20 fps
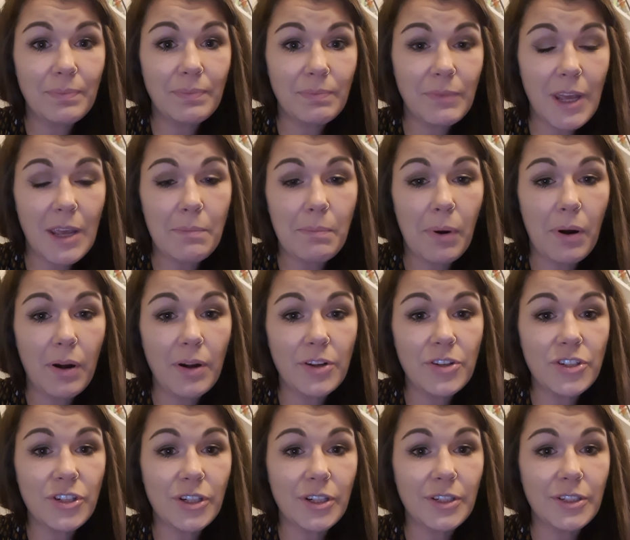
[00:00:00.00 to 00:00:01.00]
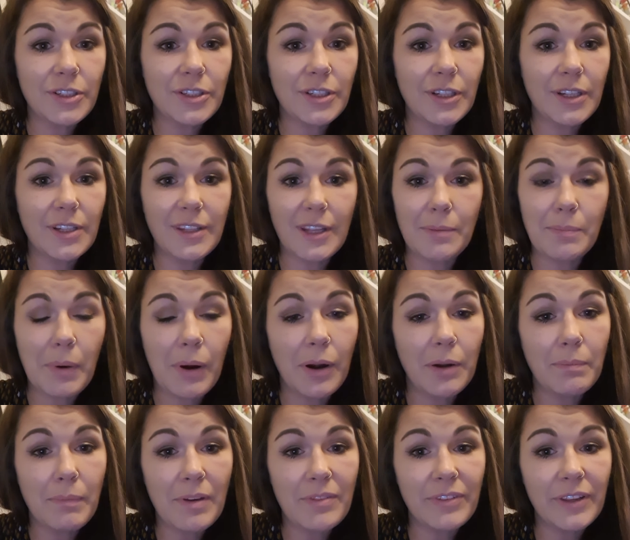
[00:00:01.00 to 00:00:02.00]
take part in church and take part
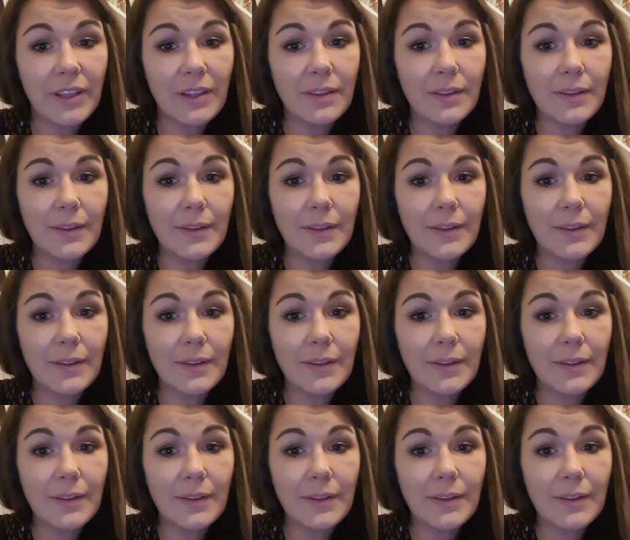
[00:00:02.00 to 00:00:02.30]
in my faith.